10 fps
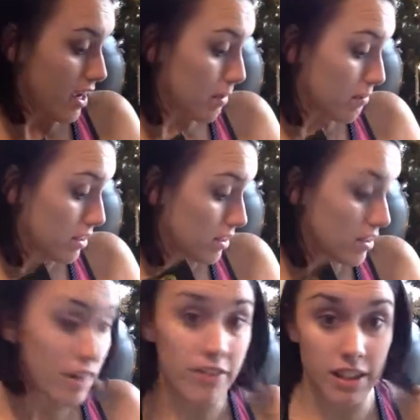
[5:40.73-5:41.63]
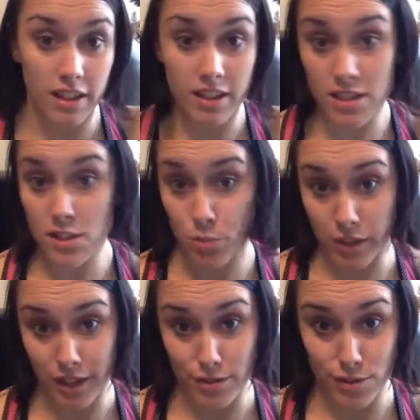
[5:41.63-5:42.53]
I'm loving this
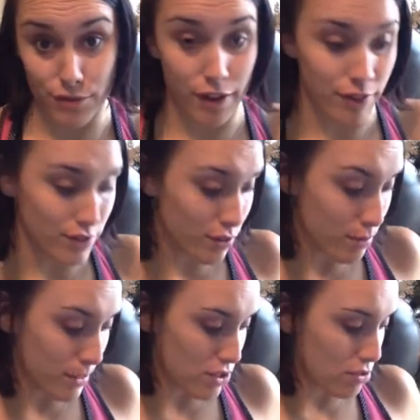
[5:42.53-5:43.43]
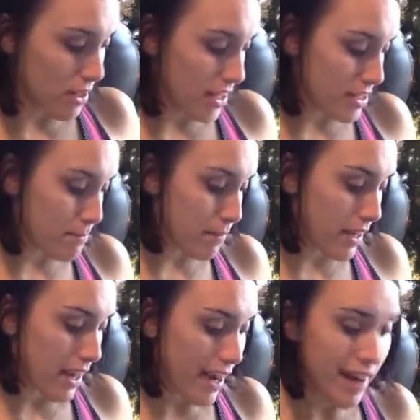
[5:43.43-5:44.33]
workout so far. It's only been 2 days,
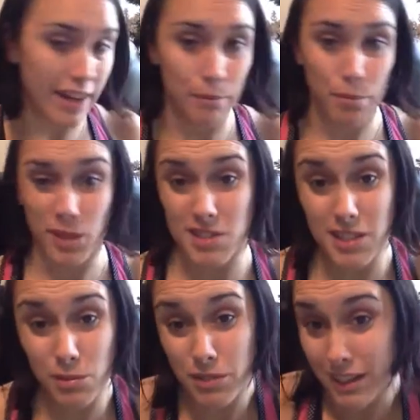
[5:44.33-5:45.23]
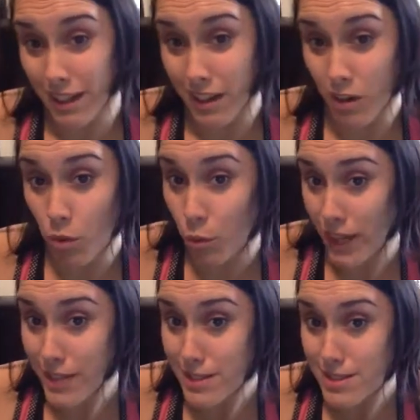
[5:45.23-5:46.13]
but I personally really like
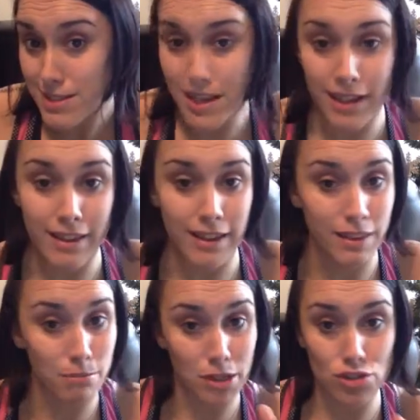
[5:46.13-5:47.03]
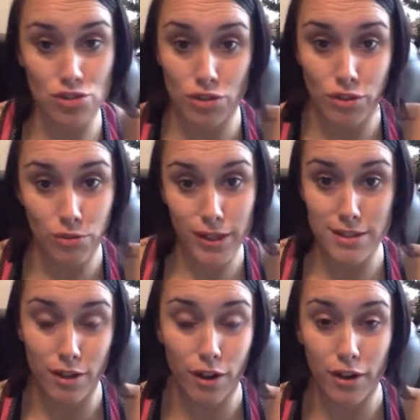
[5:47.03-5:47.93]
weights and like the mixture of weights
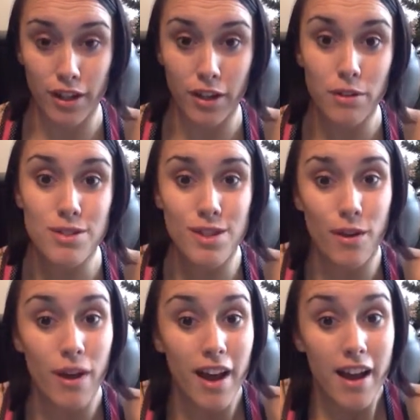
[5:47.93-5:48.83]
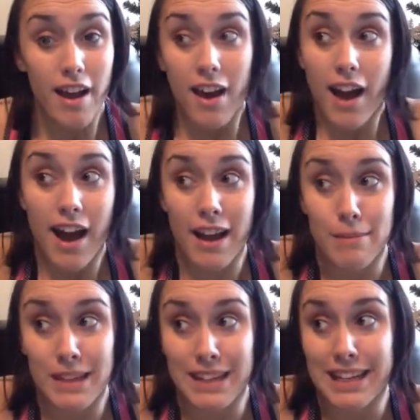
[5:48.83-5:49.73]
and cardio. So, I
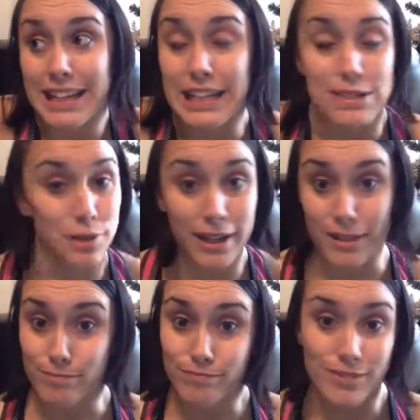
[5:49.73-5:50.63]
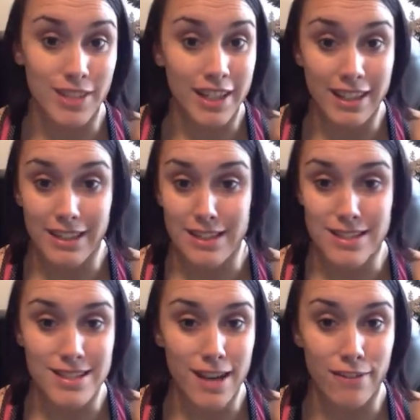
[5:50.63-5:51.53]
mean, I think it's great. I think this
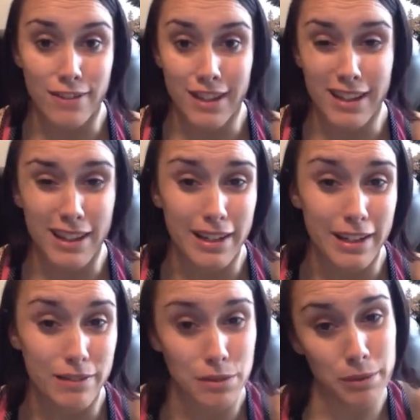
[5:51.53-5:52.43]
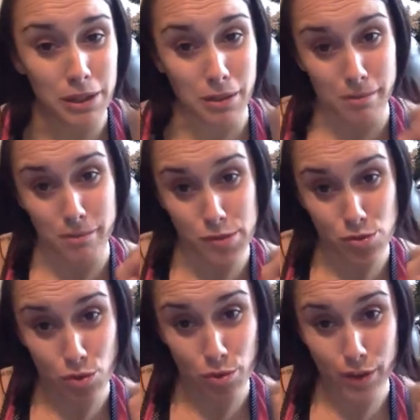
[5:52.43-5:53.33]
is definitely like what we call
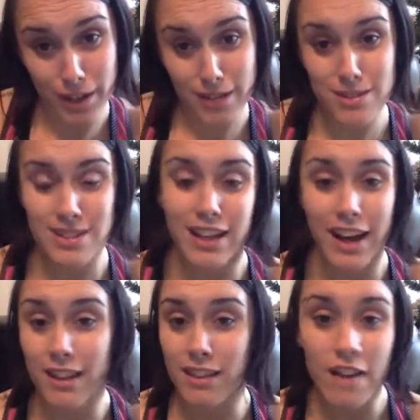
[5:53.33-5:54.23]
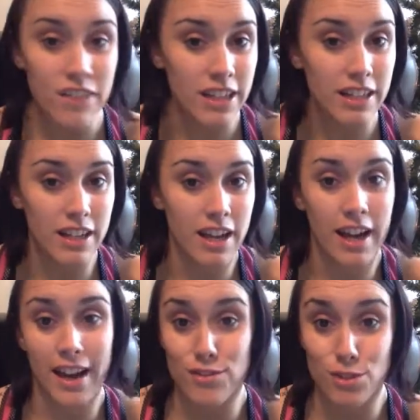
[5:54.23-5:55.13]
soul workouts. Like, I love it. I
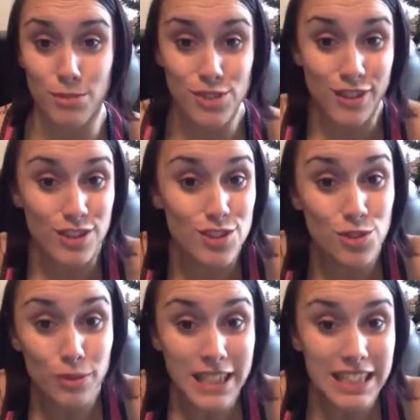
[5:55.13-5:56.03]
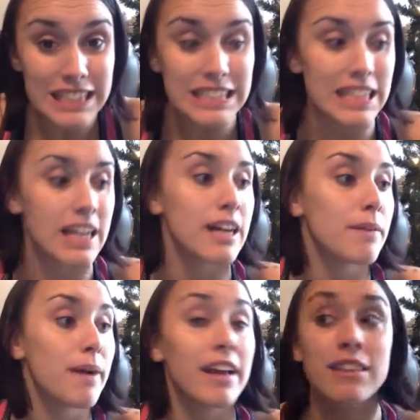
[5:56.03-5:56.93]
have so much fun doing it.
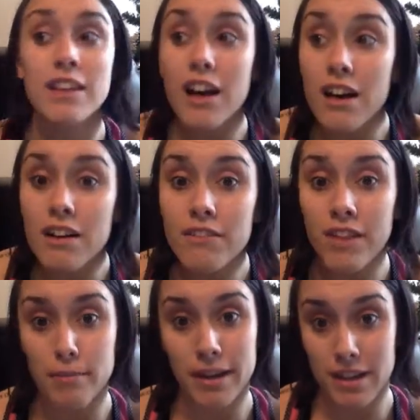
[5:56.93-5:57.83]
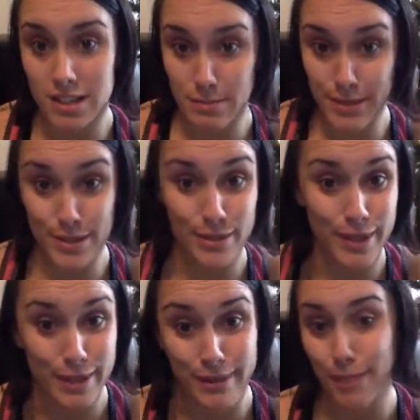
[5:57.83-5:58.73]
I love that my husband's
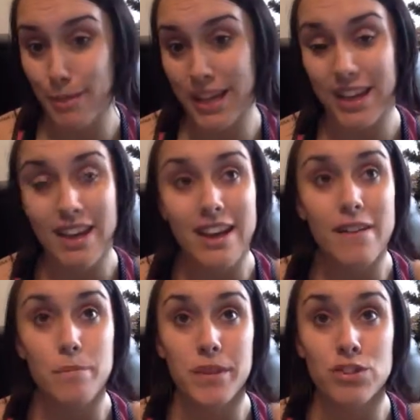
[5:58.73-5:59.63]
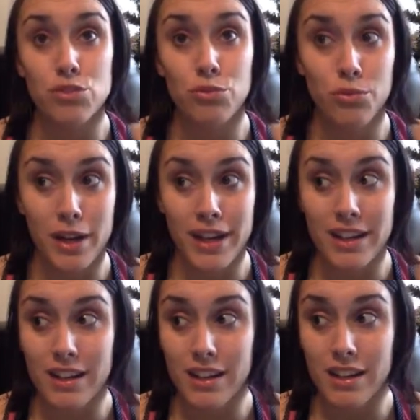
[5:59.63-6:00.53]
doing it with me. It's
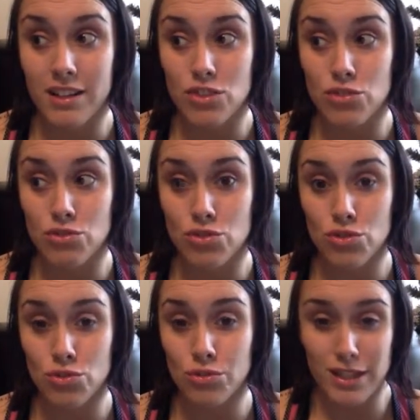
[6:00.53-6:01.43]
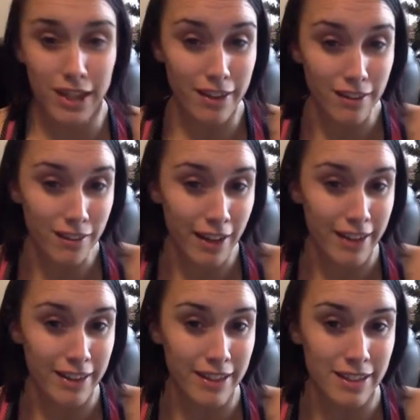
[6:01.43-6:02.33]
great to do together. I
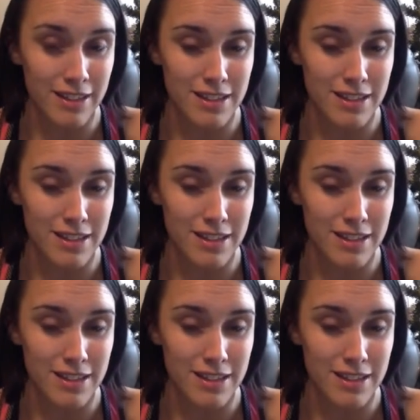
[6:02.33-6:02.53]
think that